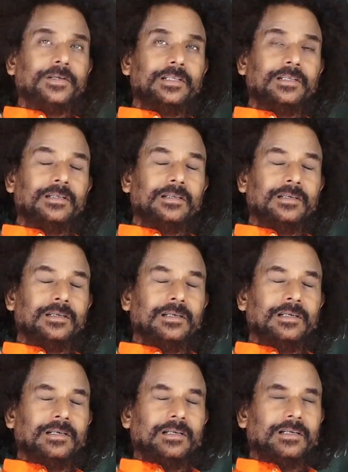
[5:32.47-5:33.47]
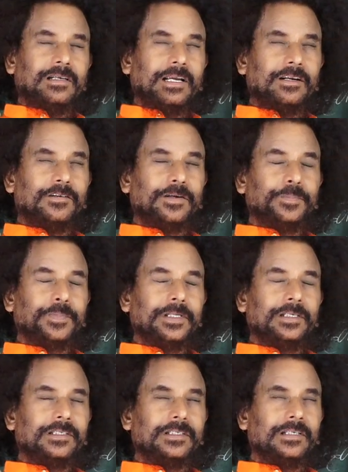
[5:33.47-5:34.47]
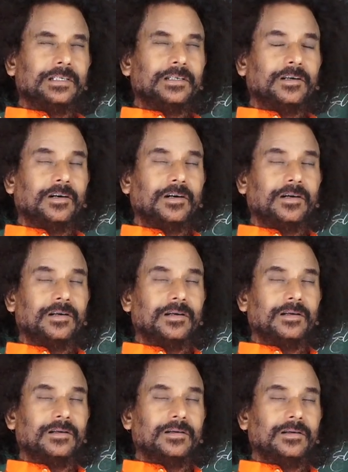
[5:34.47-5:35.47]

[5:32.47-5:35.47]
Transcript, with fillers: within, try to appreciate all.